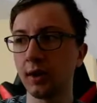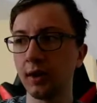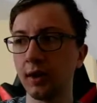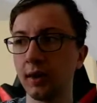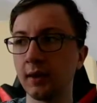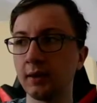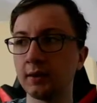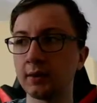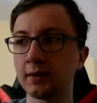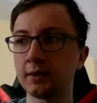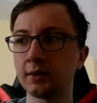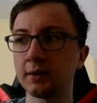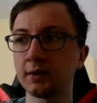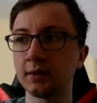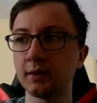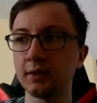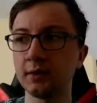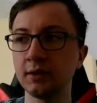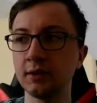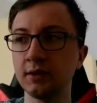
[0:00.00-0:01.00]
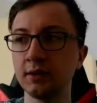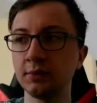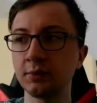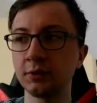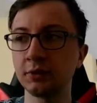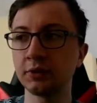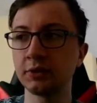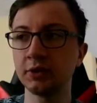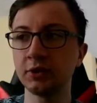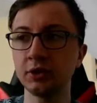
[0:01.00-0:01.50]
And in this
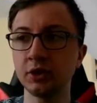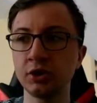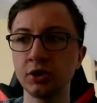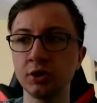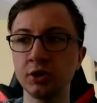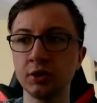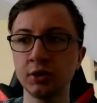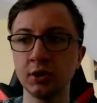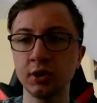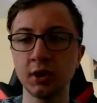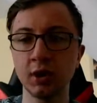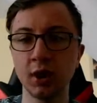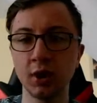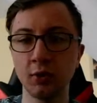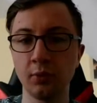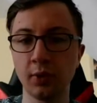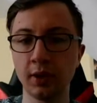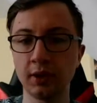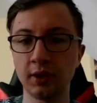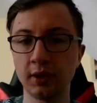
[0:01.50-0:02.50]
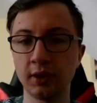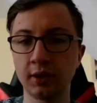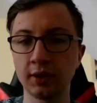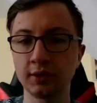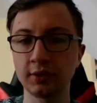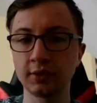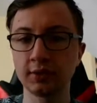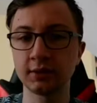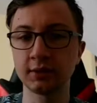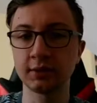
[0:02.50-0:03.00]
position, white
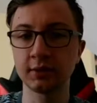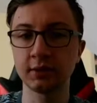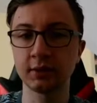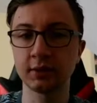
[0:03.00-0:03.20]
has